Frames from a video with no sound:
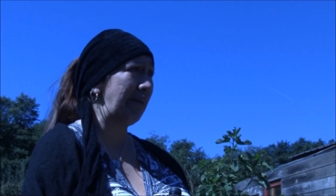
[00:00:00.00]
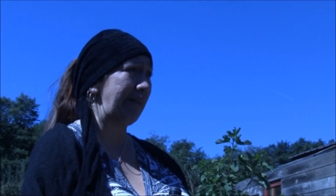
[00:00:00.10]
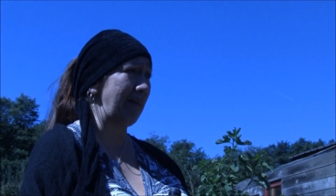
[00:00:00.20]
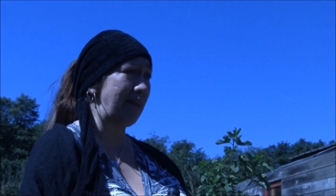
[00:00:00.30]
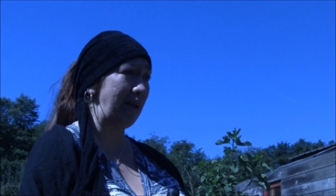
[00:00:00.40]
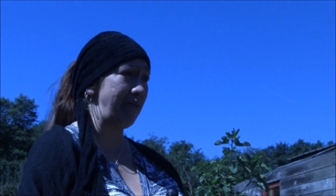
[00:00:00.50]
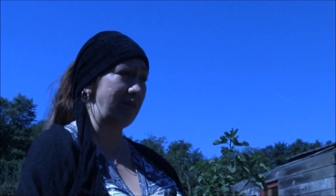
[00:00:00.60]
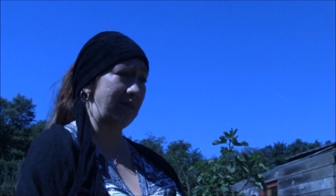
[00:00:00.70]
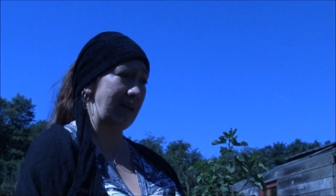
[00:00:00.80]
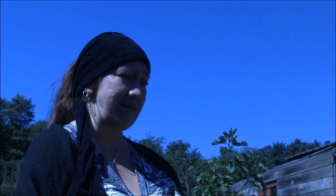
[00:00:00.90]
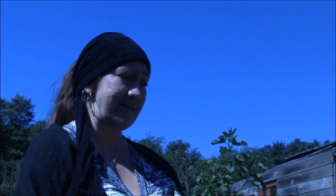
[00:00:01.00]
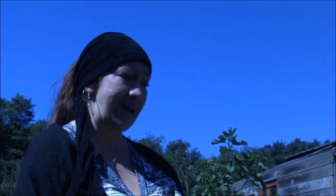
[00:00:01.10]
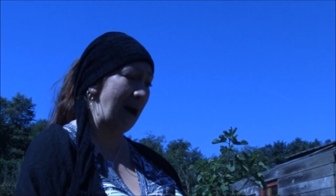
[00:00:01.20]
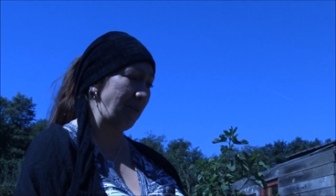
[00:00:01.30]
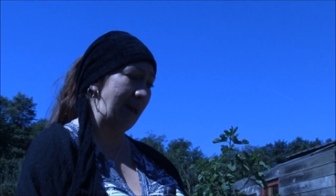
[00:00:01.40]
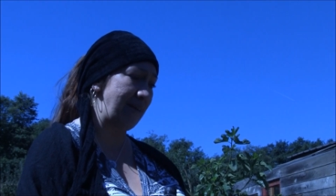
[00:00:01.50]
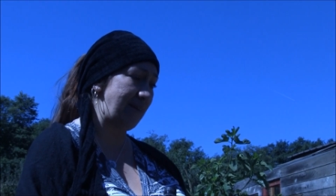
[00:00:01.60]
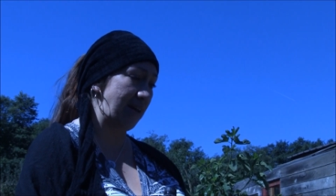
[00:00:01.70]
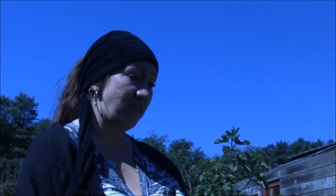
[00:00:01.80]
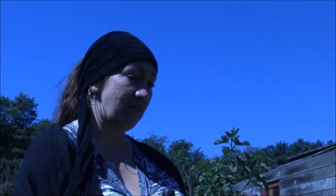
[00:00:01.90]
That's not even just like a snap case,
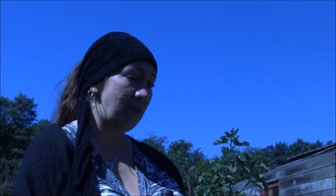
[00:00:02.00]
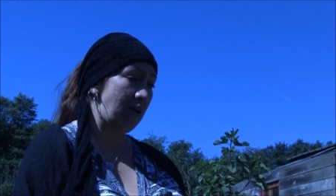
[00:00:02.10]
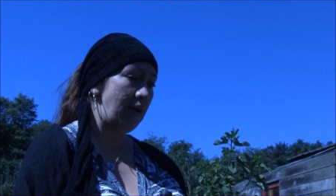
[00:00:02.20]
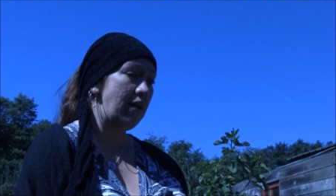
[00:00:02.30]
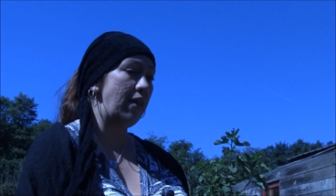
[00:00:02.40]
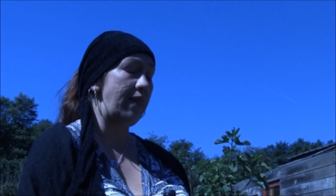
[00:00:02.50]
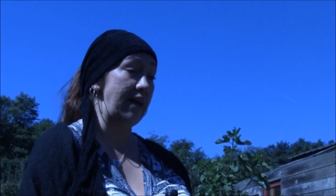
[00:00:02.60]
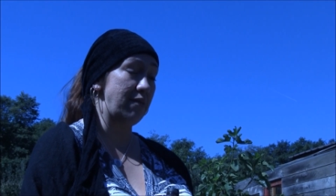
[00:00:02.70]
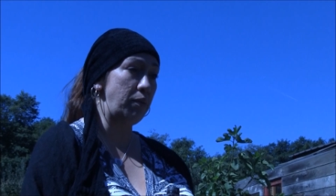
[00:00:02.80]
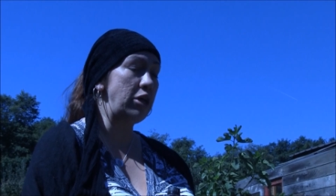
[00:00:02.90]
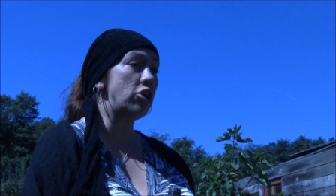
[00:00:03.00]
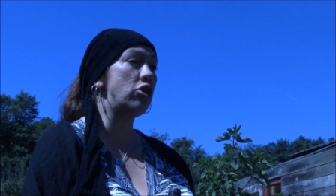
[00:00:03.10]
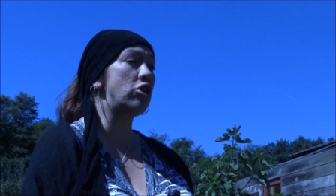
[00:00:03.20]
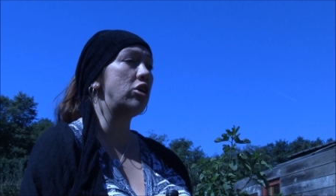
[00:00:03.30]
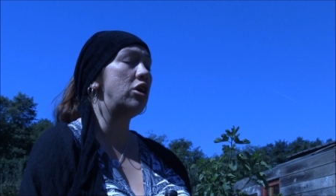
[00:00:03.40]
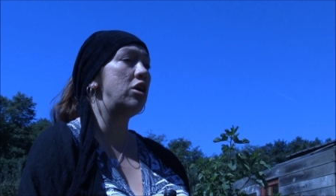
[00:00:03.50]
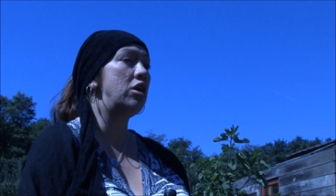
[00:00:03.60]
that's that's pure